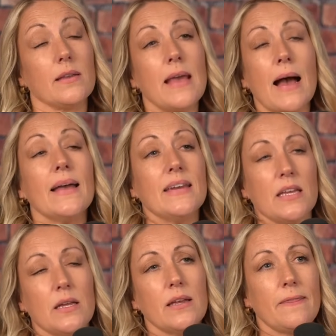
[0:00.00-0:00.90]
Yeah,
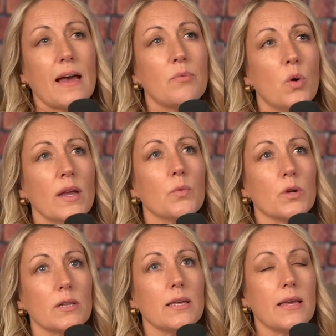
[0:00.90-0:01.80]
and it, that
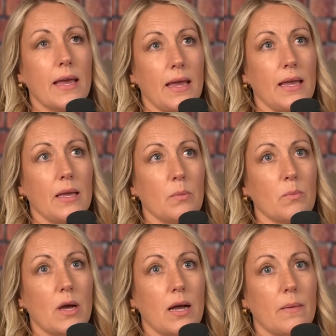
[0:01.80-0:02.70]
point really
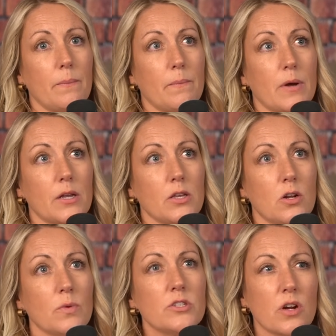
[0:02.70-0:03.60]
came. Um,
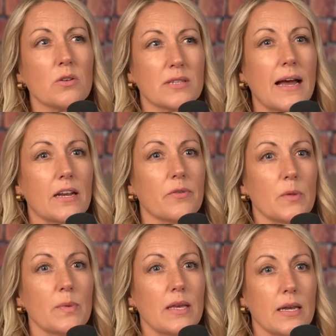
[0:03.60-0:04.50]
you know, we struggled kind of
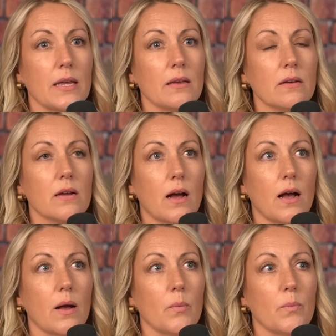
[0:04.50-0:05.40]
from the beginning,
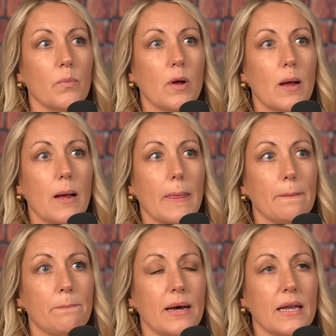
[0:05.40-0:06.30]
um,
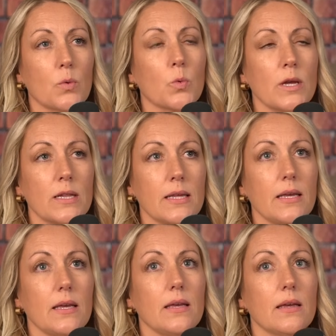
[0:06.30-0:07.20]
but it
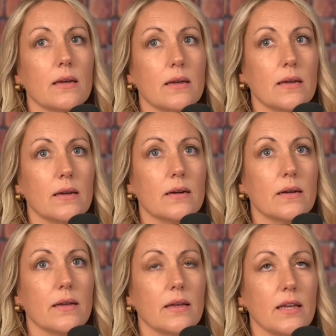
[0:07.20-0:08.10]
really,
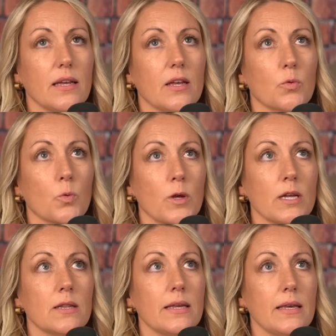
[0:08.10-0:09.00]
it
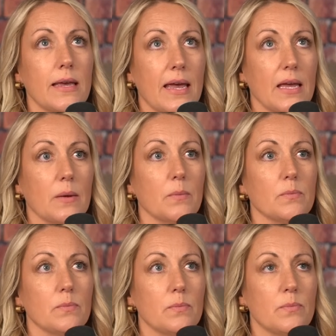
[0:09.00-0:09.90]
really
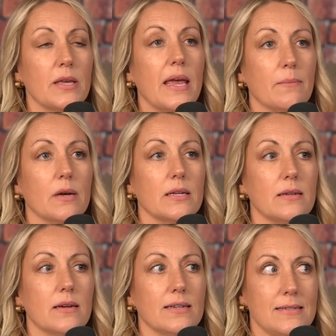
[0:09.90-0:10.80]
came became
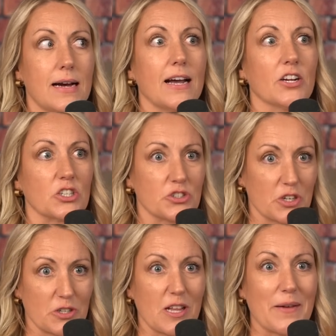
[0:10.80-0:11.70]
a, a dire
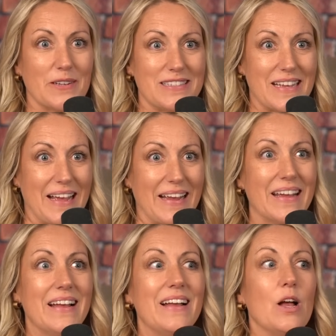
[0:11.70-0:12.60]
struggle, I would
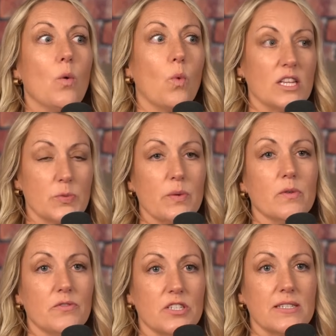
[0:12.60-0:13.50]
say, once
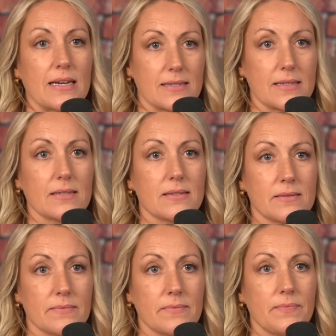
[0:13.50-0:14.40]
we moved to
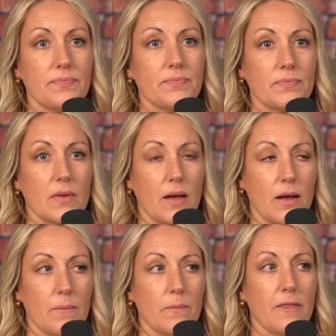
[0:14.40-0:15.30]
Texas.
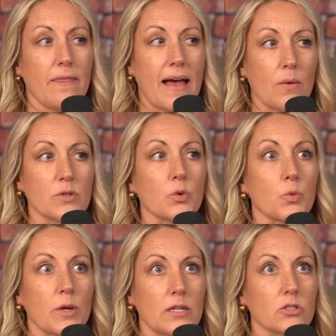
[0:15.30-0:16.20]
Um, that was
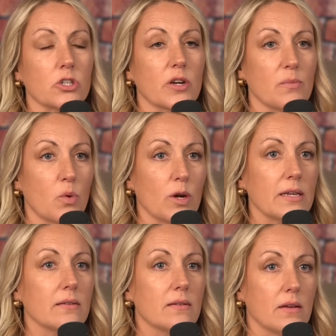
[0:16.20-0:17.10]
a real turning
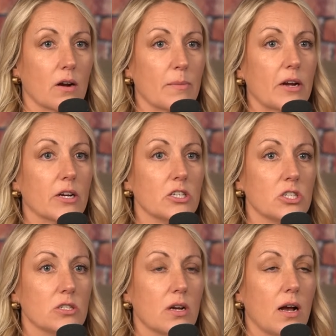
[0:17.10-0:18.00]
point in our mm -hmm.
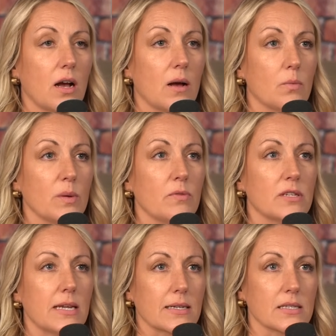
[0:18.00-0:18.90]
marriage. Um, we
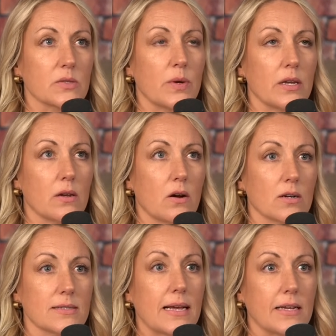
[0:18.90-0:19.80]
moved to Texas when
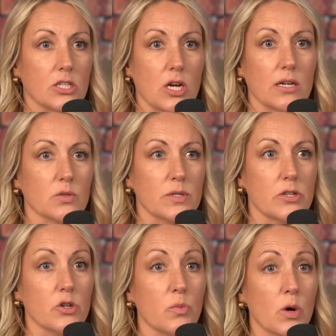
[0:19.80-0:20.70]
our second child
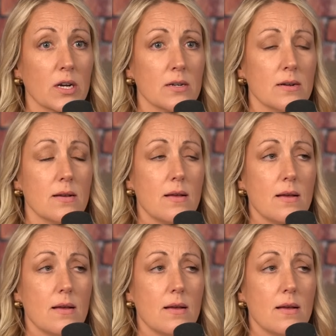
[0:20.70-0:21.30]
was a newborn.